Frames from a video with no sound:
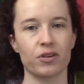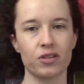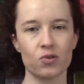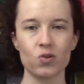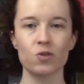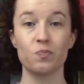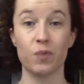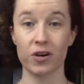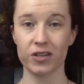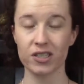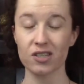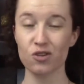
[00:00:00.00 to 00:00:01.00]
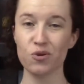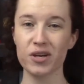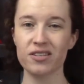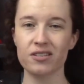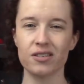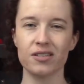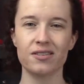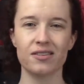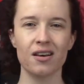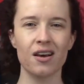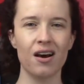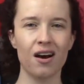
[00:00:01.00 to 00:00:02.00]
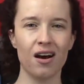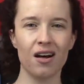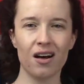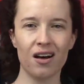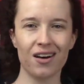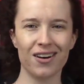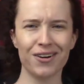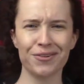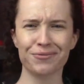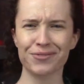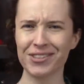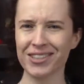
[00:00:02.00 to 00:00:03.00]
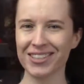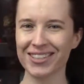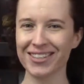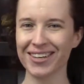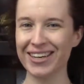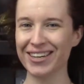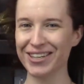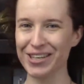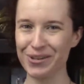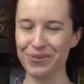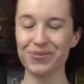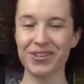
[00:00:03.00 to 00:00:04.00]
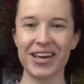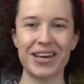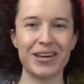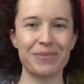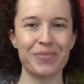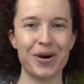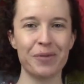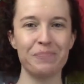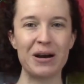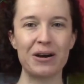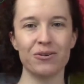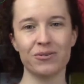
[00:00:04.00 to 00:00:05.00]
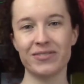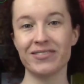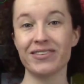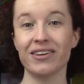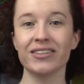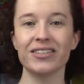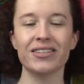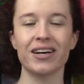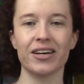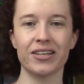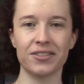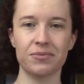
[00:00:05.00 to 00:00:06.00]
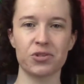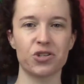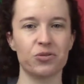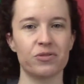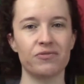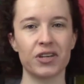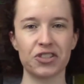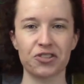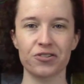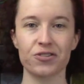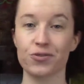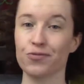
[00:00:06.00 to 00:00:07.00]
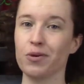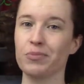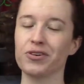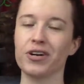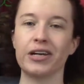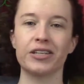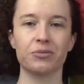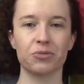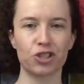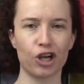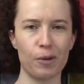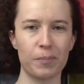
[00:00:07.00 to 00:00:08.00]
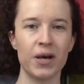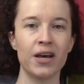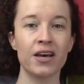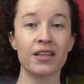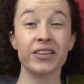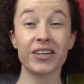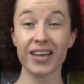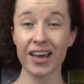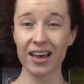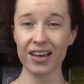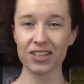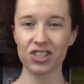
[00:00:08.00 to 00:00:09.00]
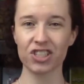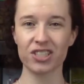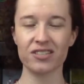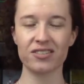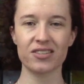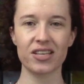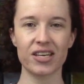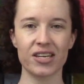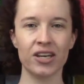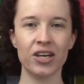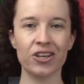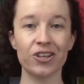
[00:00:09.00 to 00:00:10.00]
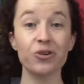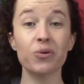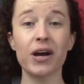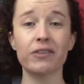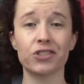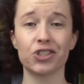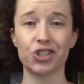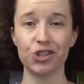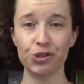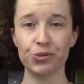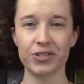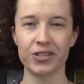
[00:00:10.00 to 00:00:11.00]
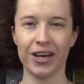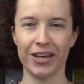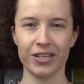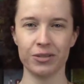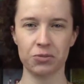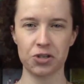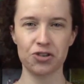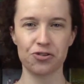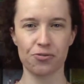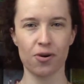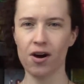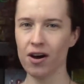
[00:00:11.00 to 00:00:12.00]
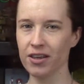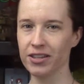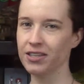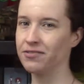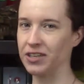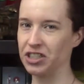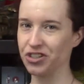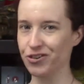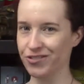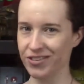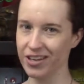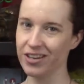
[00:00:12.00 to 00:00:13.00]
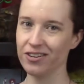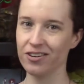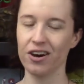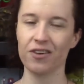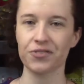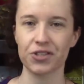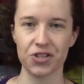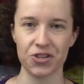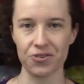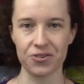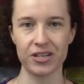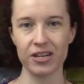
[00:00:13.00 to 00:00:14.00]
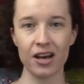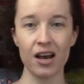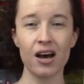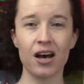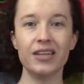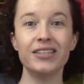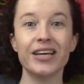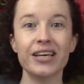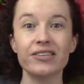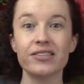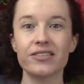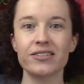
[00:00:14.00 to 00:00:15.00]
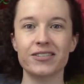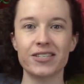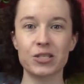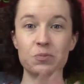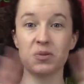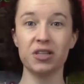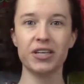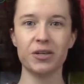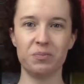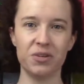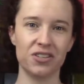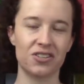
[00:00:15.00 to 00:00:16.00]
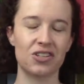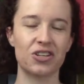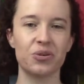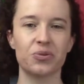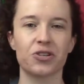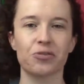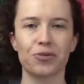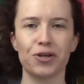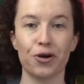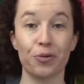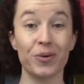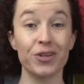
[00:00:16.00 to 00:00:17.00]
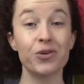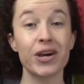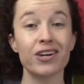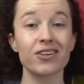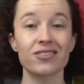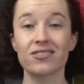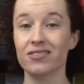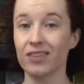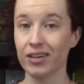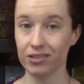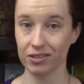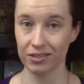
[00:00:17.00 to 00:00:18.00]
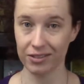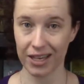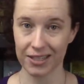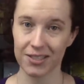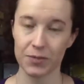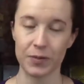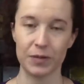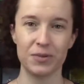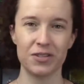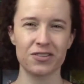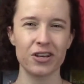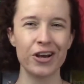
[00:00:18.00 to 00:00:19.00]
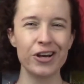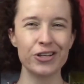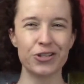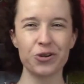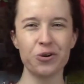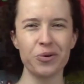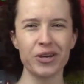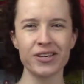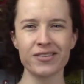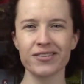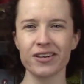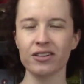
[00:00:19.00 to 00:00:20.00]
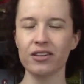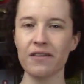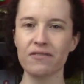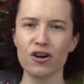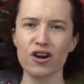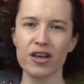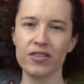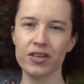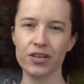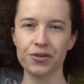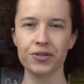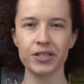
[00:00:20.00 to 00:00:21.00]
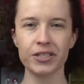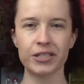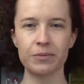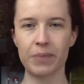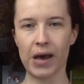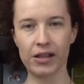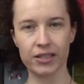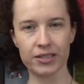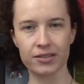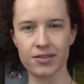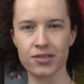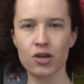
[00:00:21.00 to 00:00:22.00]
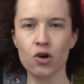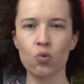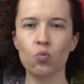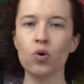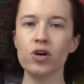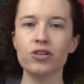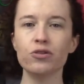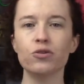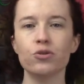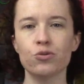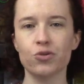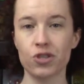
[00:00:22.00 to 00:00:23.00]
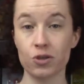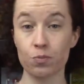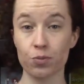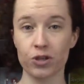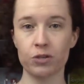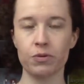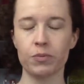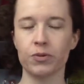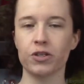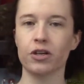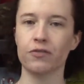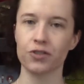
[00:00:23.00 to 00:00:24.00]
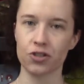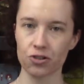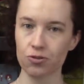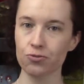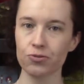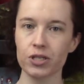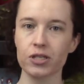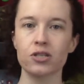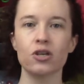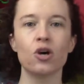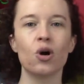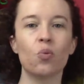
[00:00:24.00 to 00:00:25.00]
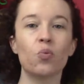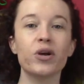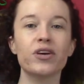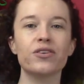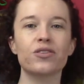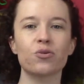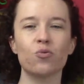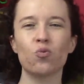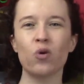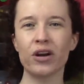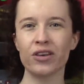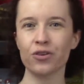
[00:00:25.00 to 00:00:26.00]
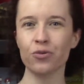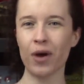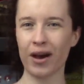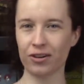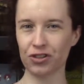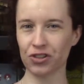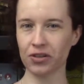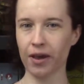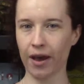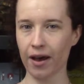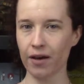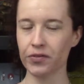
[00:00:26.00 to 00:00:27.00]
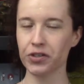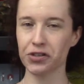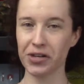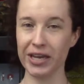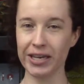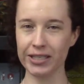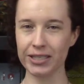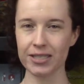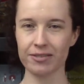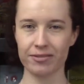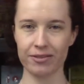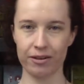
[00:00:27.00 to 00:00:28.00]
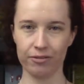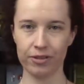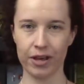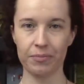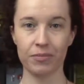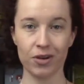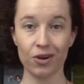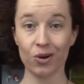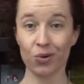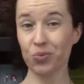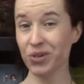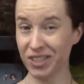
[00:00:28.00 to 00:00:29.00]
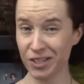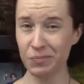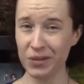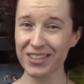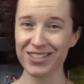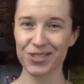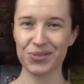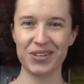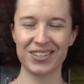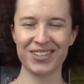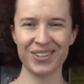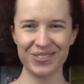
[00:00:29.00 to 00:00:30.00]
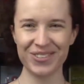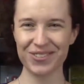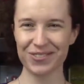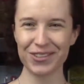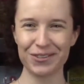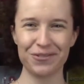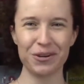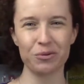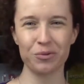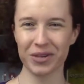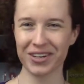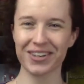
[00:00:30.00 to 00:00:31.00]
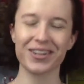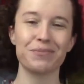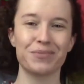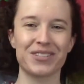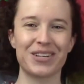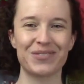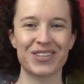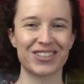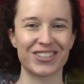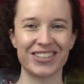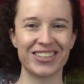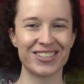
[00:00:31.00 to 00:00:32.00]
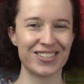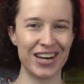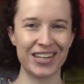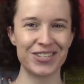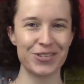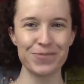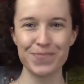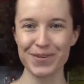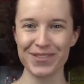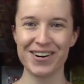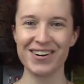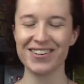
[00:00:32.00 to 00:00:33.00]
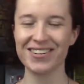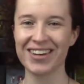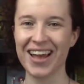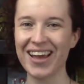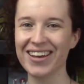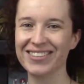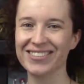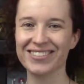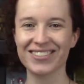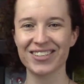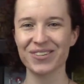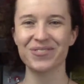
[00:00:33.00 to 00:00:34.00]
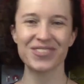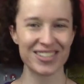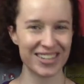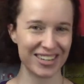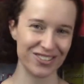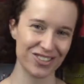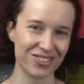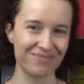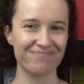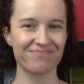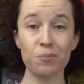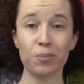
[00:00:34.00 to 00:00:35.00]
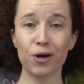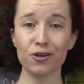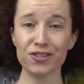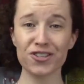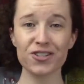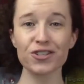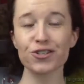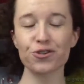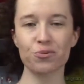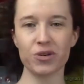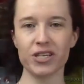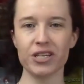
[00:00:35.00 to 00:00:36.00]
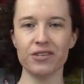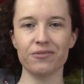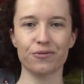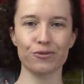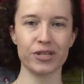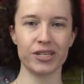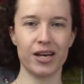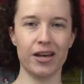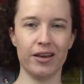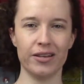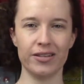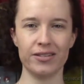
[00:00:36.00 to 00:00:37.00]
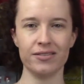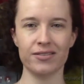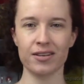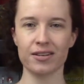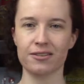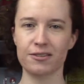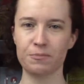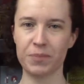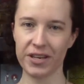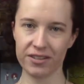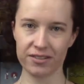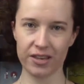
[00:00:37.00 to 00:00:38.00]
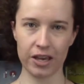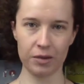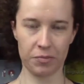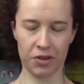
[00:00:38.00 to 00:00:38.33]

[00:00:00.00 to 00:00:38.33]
This was Bargain Quest. It's a really cute game about selling items to adventurers from your item shop. The catch is that you have to choose an item to draw the adventurers in off the street. A nice display piece to go in your window, but you cannot sell that display piece. So it's clever in that you need to balance what you use to bring people in off the street with what you actually have in your hand to sell them. We did play this one. It was really fun. We played it a couple times, actually. It's not super long, and it was engaging. Pulsar 2849 is a space game.